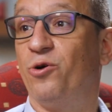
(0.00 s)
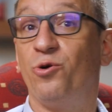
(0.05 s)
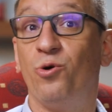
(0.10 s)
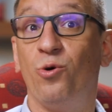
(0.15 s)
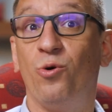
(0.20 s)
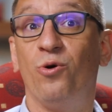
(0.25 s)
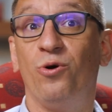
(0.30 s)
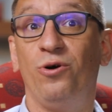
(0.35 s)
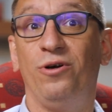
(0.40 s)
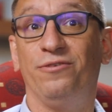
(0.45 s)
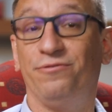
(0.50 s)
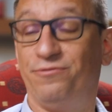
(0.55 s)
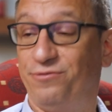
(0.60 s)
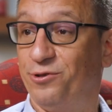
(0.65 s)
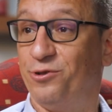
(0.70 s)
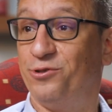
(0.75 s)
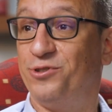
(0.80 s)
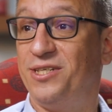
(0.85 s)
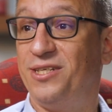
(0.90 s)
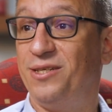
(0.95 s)
goal
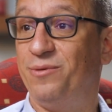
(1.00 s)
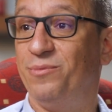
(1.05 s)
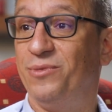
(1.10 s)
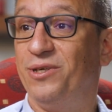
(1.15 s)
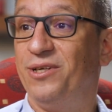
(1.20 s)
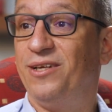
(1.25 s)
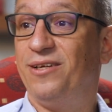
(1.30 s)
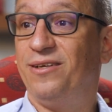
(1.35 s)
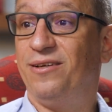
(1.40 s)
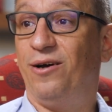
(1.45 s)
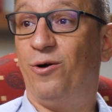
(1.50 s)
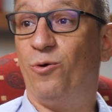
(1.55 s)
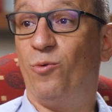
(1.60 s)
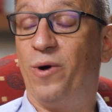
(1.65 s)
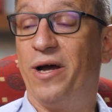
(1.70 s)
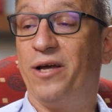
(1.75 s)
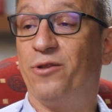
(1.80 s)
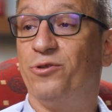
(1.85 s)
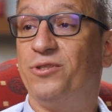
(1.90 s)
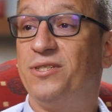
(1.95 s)
for the team
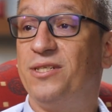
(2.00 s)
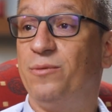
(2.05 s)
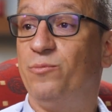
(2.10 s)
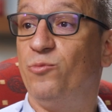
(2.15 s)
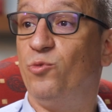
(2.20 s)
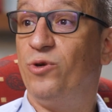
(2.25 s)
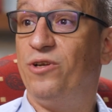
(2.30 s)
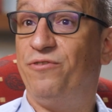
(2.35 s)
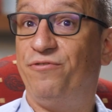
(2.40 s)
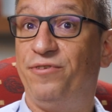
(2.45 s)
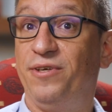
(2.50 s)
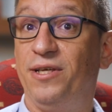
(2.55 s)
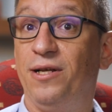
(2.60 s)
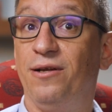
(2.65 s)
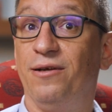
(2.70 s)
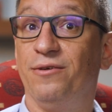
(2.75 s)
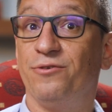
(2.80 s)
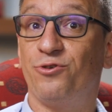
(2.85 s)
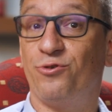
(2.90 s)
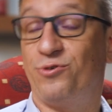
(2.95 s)
where the team will
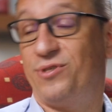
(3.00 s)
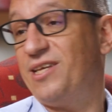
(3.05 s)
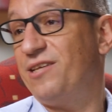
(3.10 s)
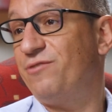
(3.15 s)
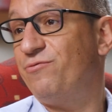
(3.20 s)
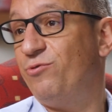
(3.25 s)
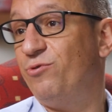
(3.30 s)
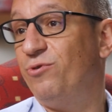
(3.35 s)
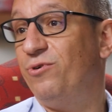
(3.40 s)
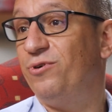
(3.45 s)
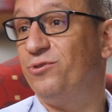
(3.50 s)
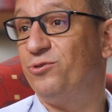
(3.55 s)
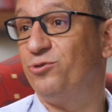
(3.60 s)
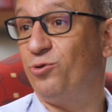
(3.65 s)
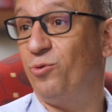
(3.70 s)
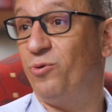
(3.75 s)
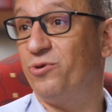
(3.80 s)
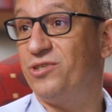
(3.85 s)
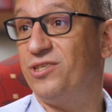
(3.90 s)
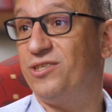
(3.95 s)
feel successful
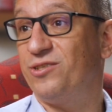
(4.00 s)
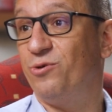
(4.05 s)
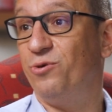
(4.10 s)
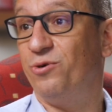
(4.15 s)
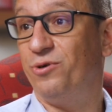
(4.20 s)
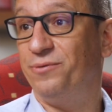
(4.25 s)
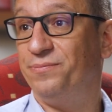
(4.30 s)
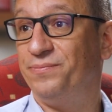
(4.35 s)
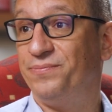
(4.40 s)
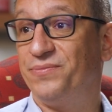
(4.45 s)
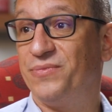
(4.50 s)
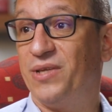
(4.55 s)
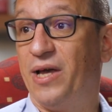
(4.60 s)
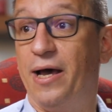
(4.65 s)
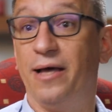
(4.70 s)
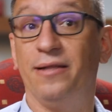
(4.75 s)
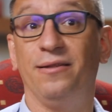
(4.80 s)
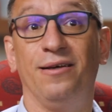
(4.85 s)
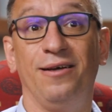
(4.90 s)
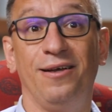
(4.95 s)
towards this goal
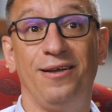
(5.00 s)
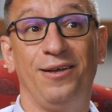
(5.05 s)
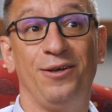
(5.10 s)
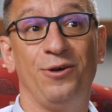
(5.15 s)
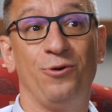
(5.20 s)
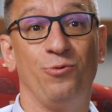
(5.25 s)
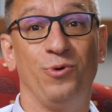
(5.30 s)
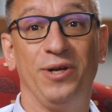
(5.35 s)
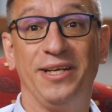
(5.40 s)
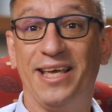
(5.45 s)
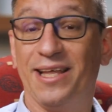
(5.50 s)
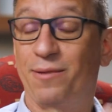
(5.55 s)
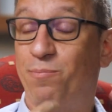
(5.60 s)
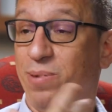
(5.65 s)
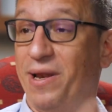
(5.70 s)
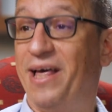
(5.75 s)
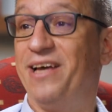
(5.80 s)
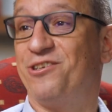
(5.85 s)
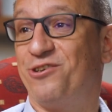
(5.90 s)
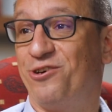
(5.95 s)
and will get
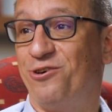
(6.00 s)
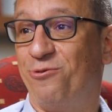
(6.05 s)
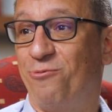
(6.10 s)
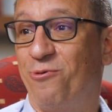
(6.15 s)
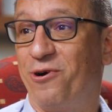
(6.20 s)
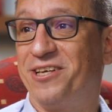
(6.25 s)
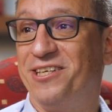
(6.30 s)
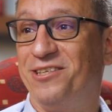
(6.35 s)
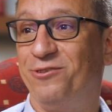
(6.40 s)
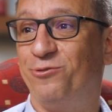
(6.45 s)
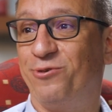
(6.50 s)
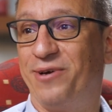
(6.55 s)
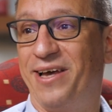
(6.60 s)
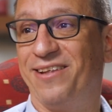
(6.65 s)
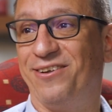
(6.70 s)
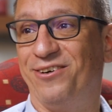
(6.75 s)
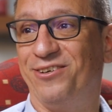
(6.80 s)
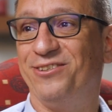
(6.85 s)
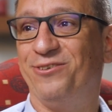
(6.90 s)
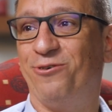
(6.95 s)
pleasure working
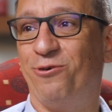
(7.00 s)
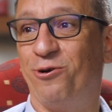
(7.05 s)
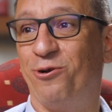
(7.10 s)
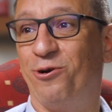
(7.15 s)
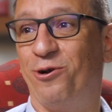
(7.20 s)
together all